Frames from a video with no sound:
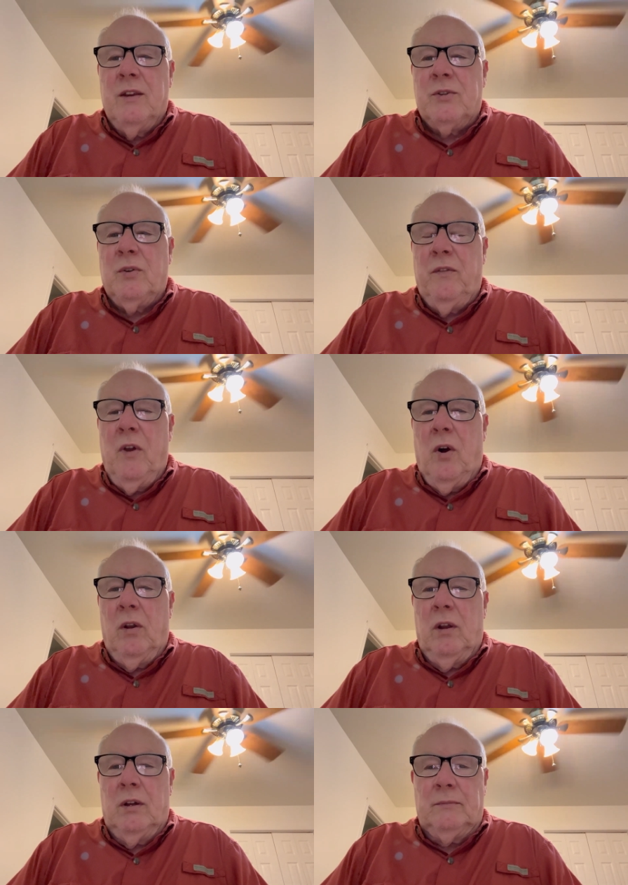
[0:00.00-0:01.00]
So if
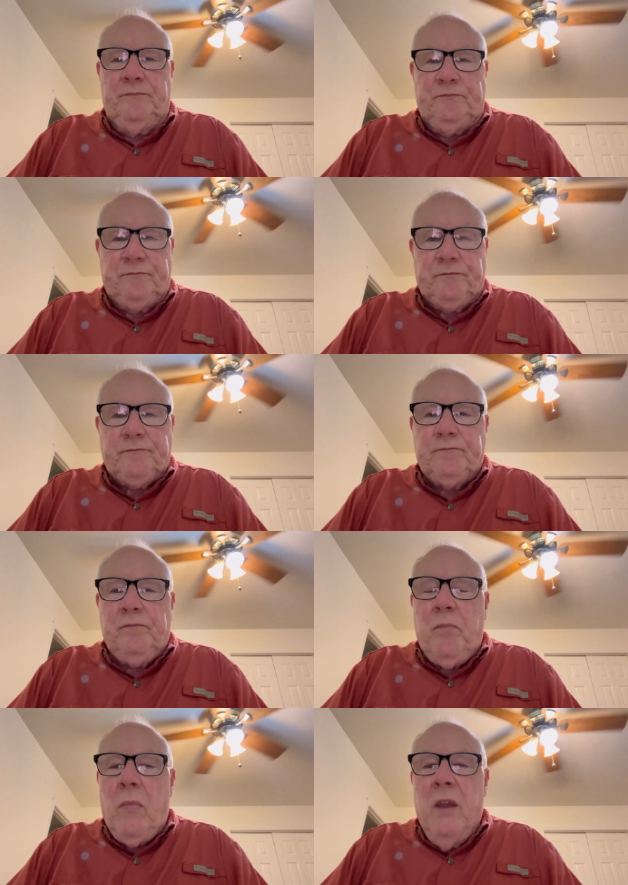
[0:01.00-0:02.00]
y'all,
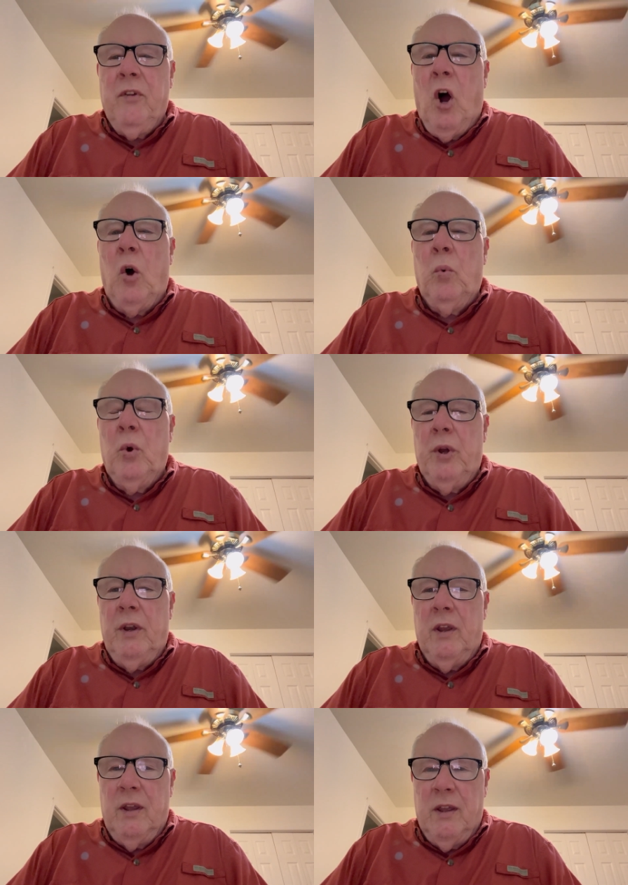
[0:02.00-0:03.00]
uh, if y'all
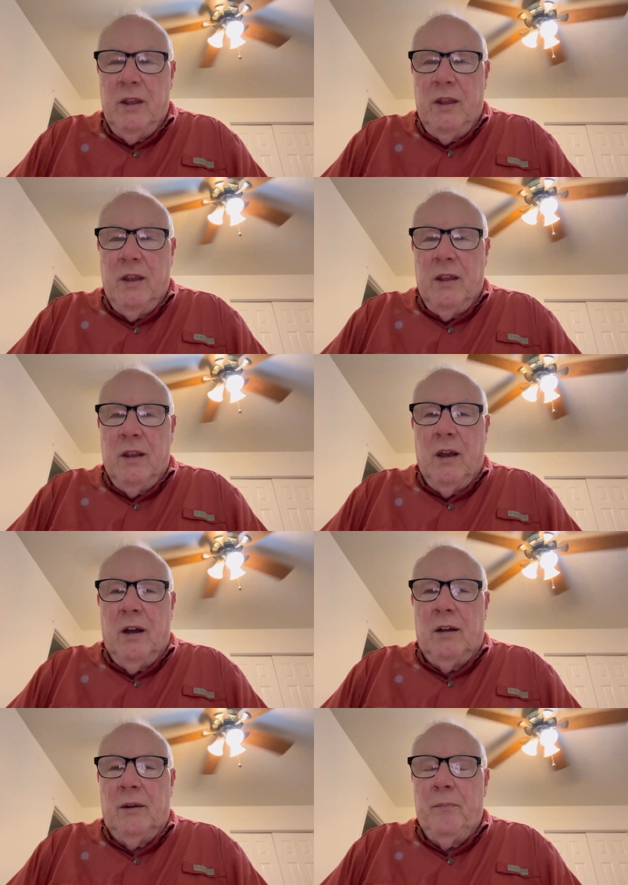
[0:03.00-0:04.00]
would,
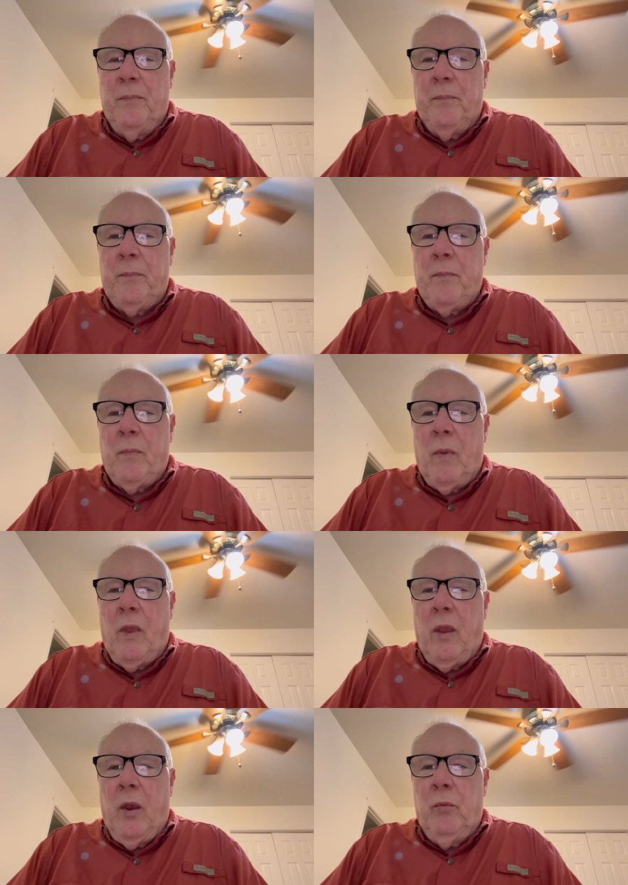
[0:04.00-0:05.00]
um,
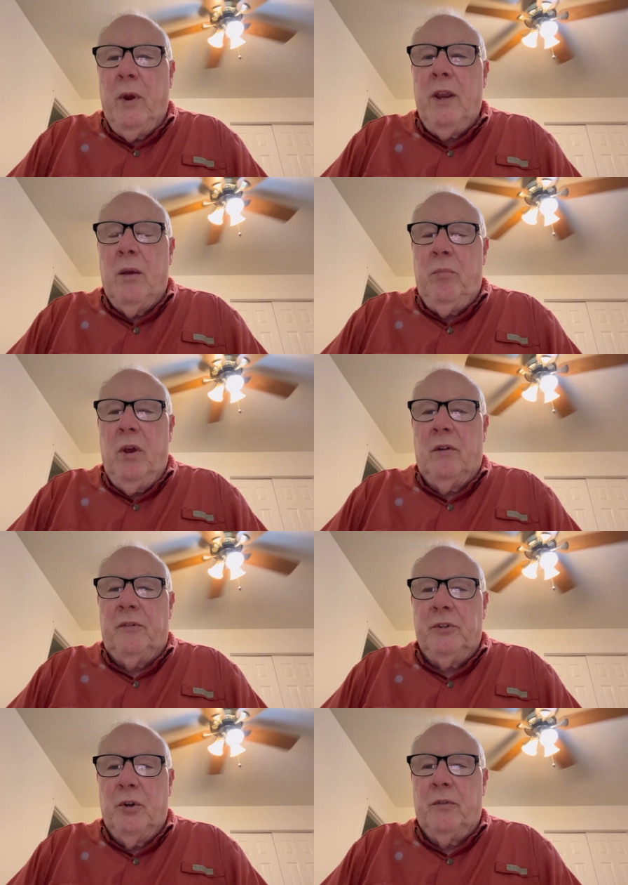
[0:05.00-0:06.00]
ring that bell
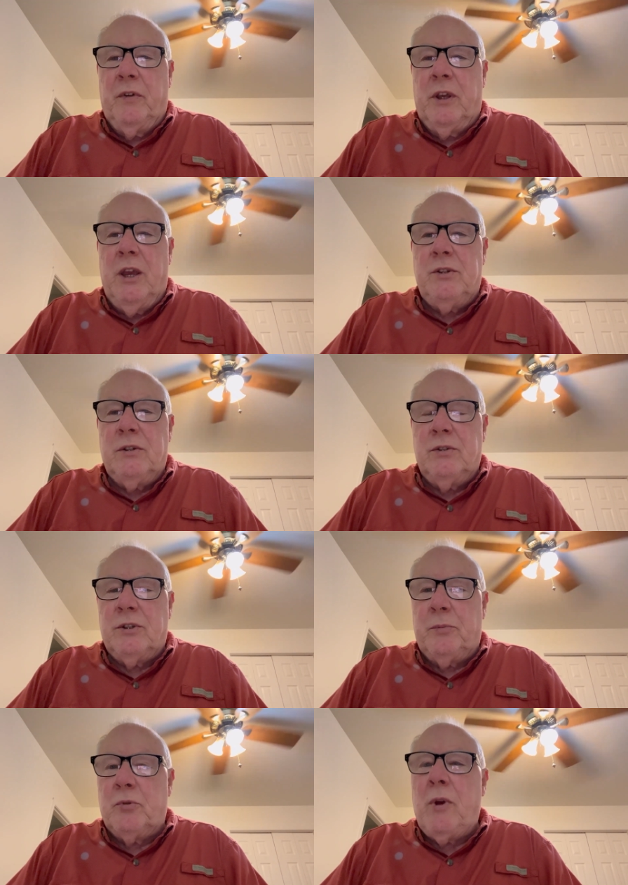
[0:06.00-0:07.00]
for notifications,
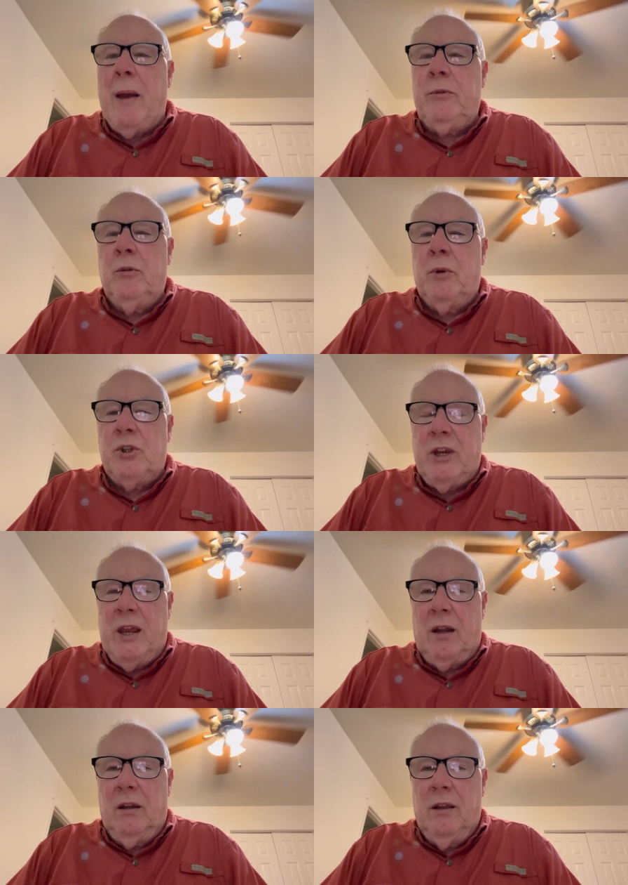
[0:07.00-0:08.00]
subscribe to my
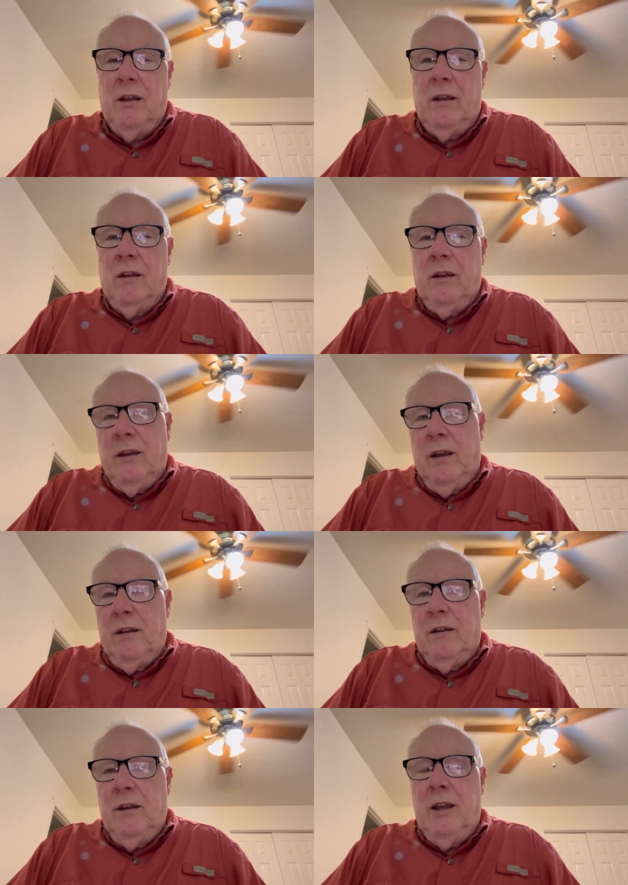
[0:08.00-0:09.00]
channel,
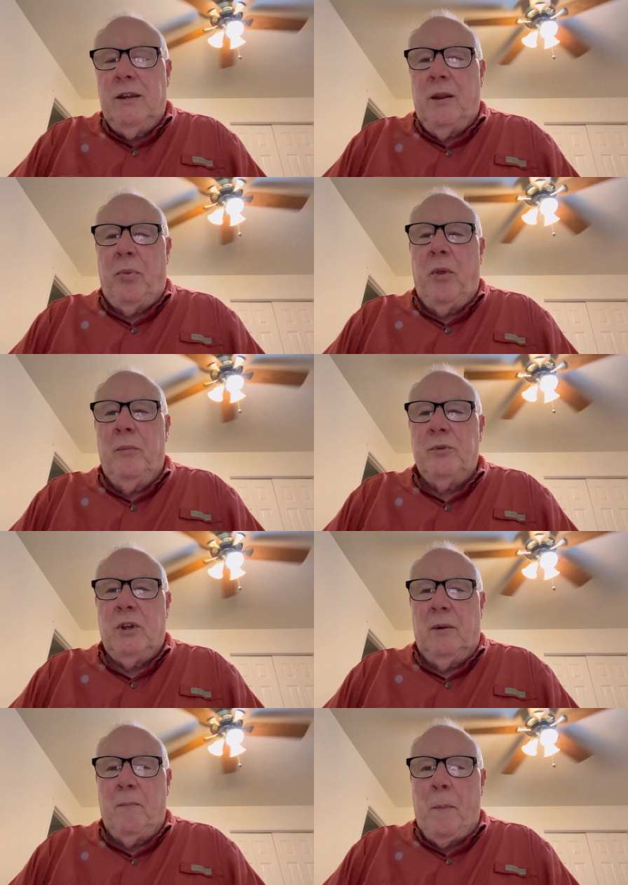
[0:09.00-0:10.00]
and hit that thumbs
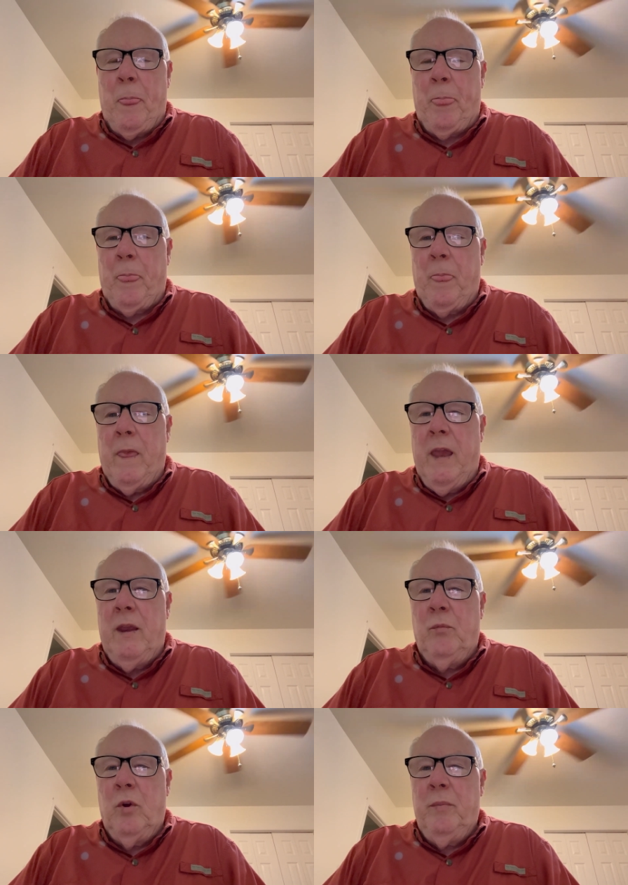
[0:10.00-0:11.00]
up.
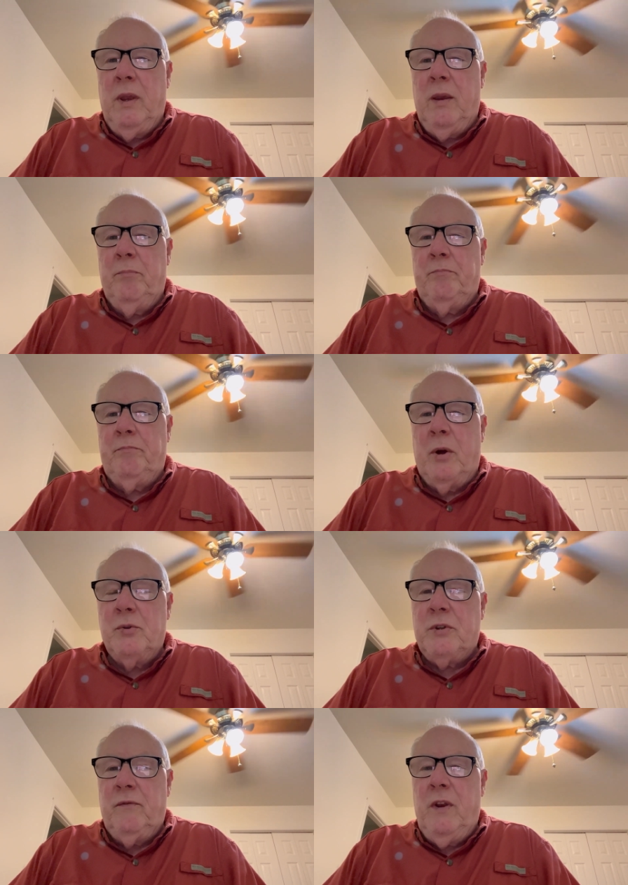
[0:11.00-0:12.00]
And we'll be
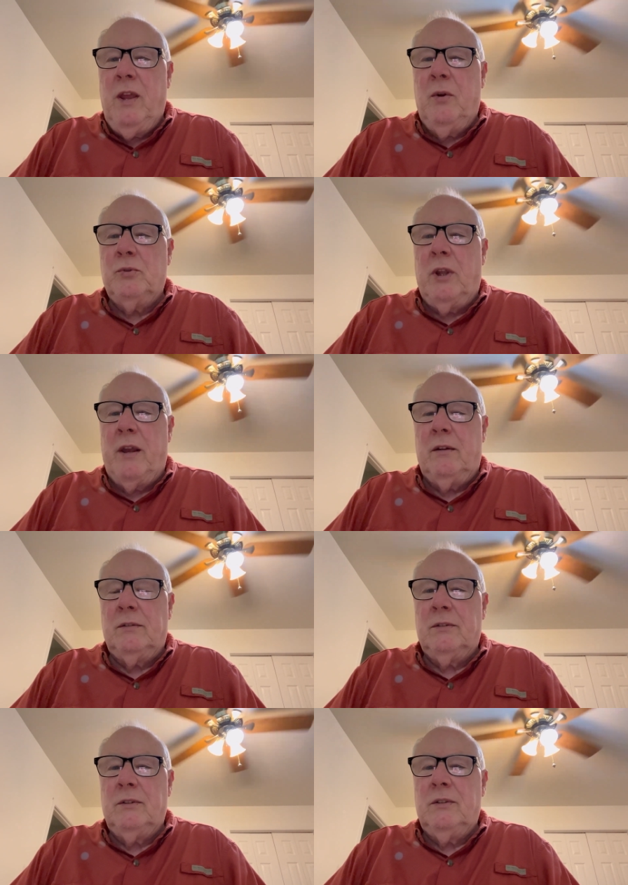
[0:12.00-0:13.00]
posting videos later.